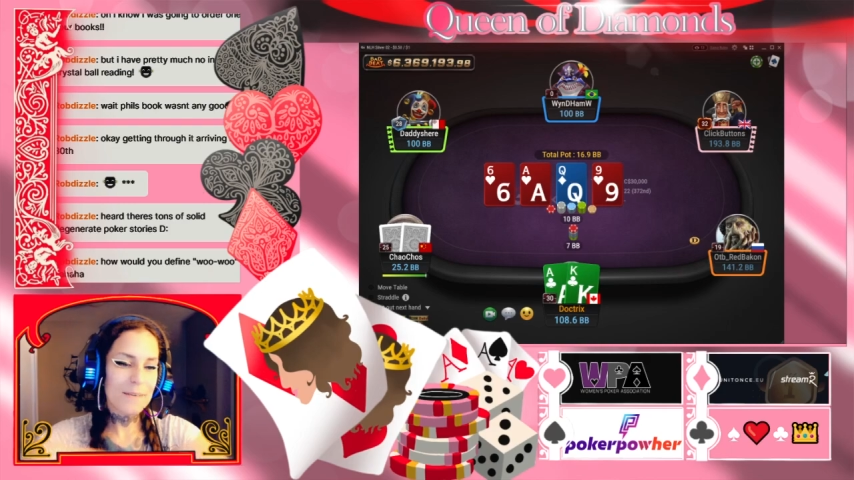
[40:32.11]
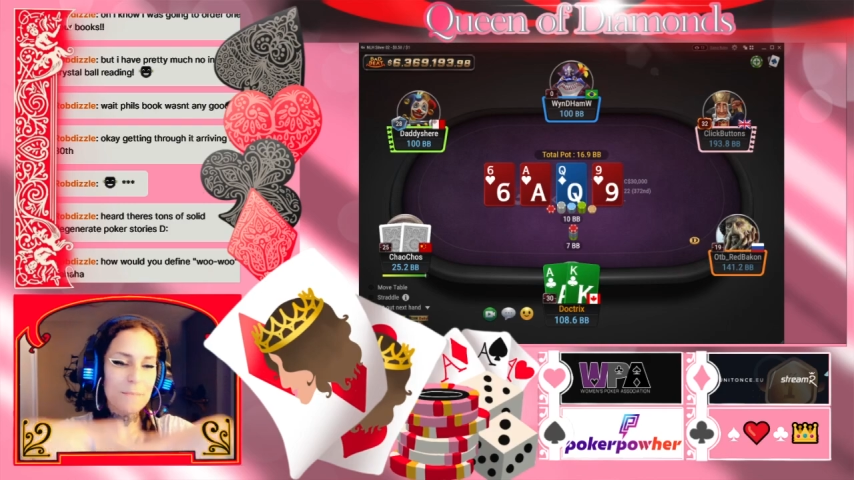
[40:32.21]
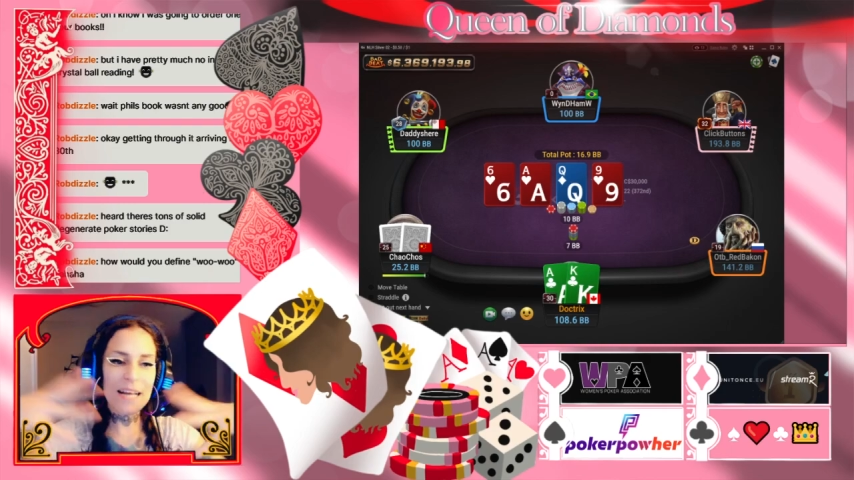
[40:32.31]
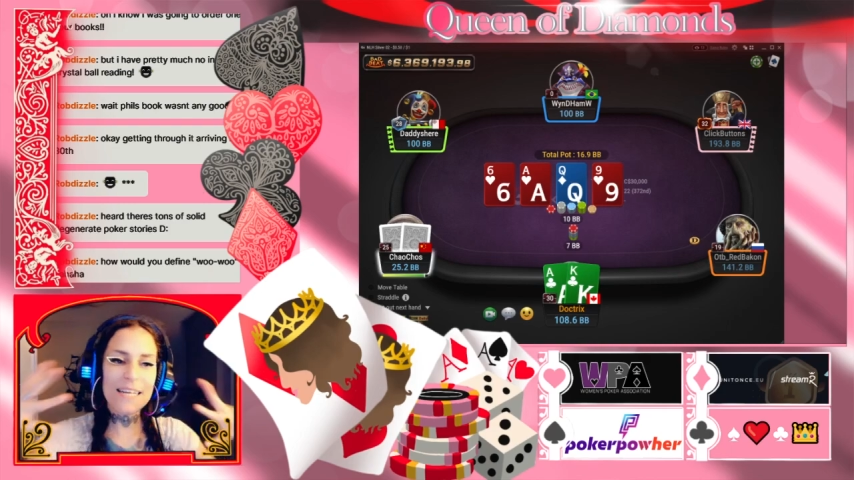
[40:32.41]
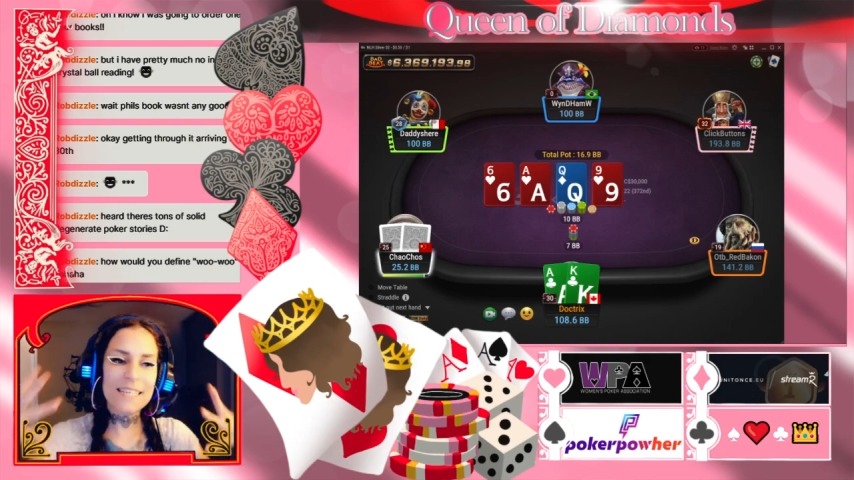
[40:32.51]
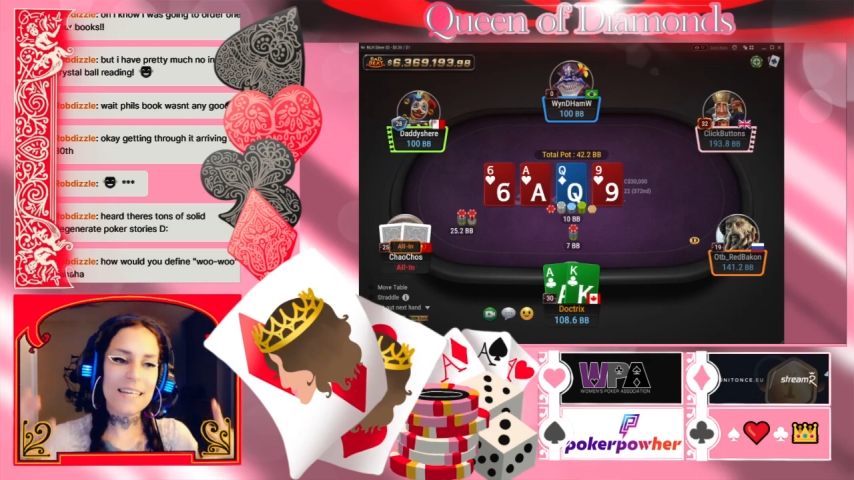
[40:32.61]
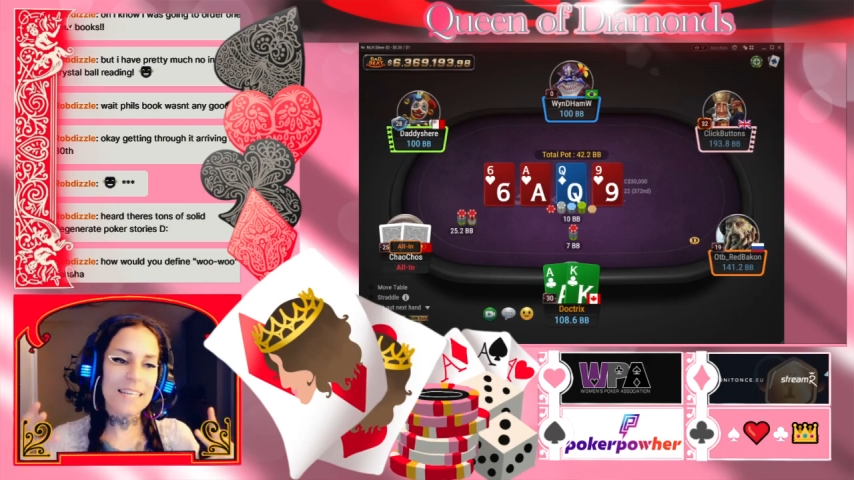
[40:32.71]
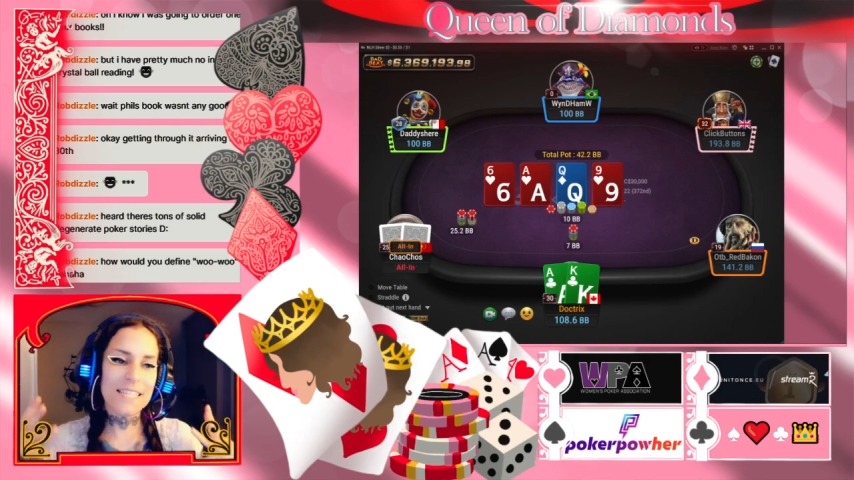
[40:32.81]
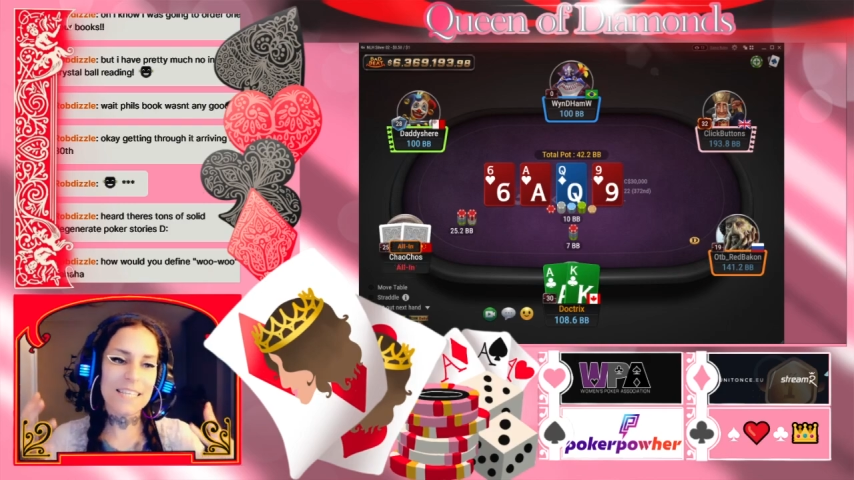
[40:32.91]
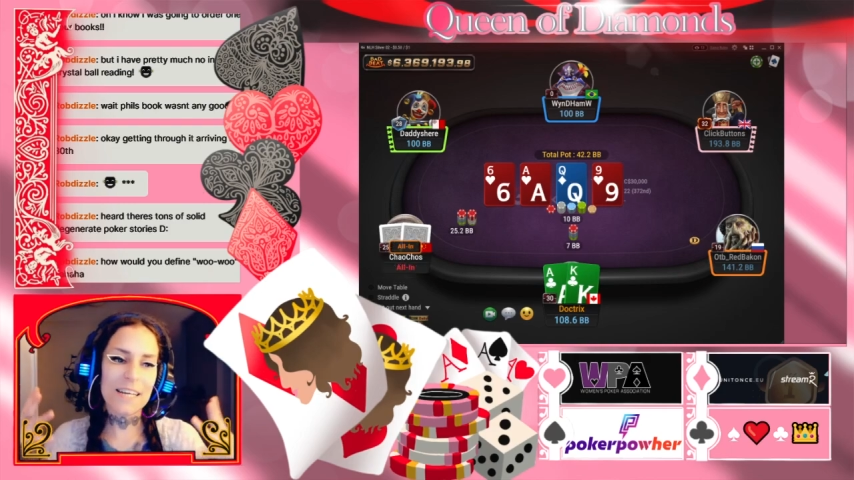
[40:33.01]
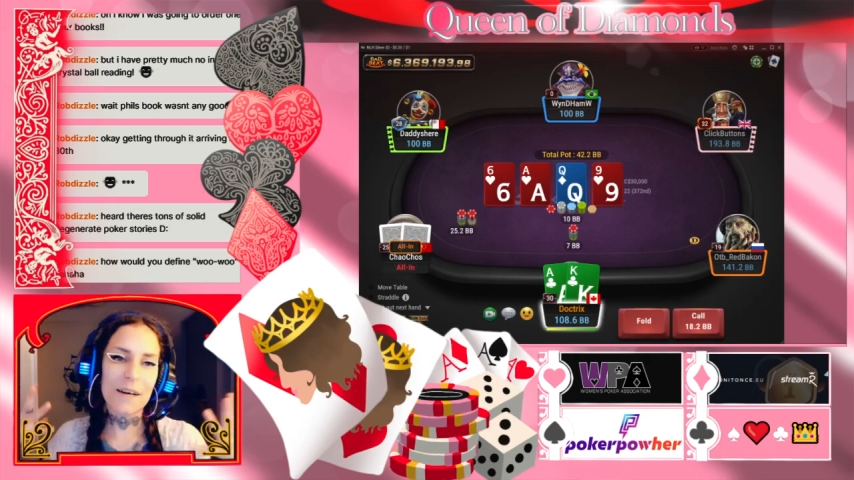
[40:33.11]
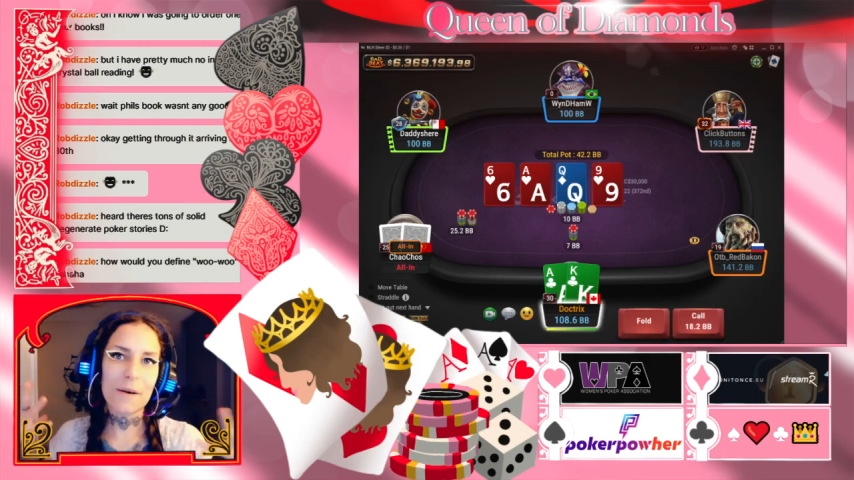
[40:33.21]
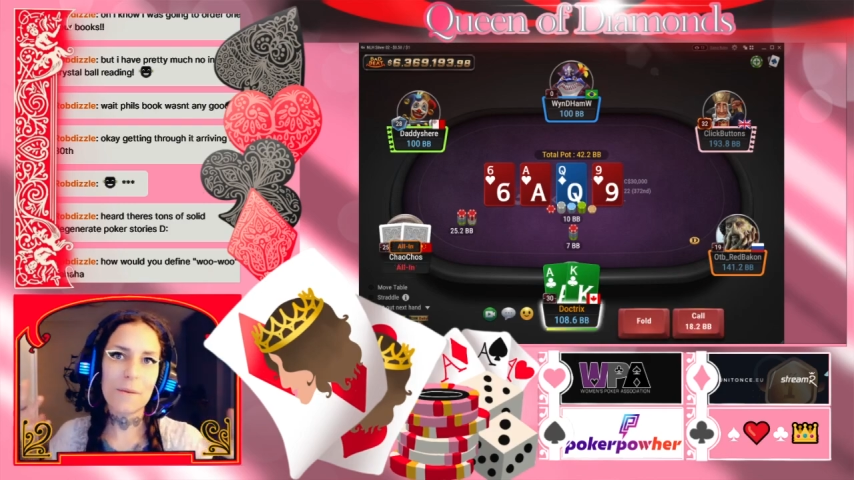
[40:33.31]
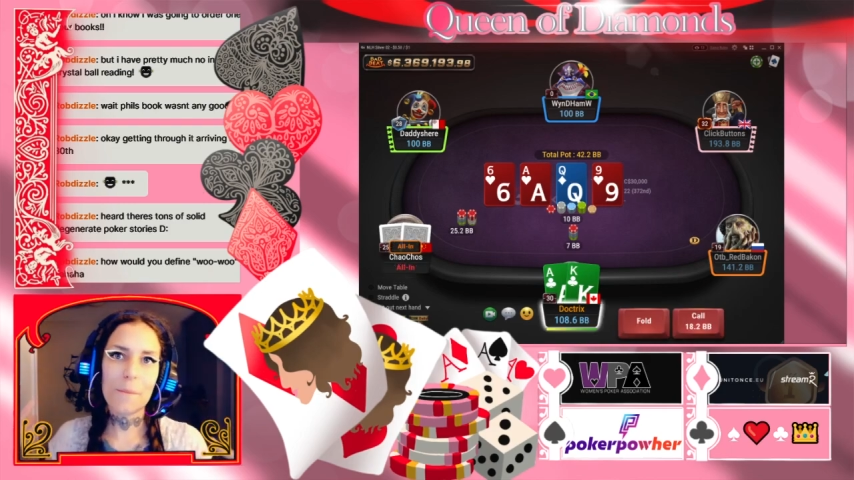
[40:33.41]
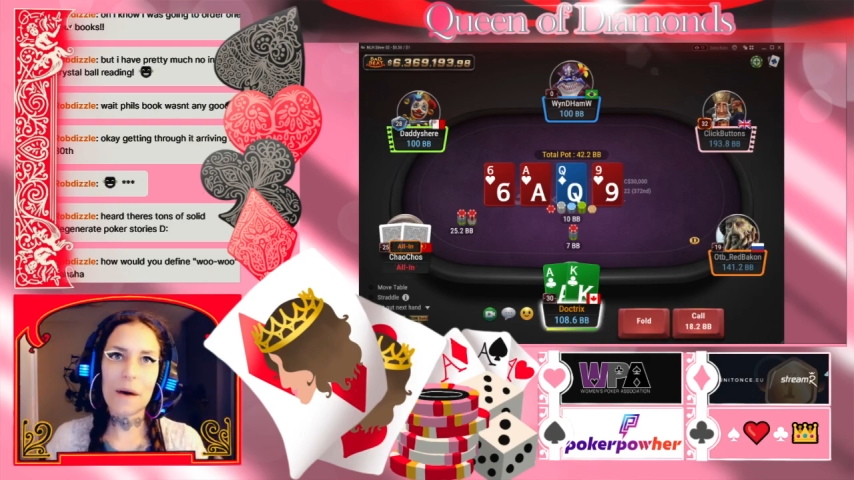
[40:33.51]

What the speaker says: meditation,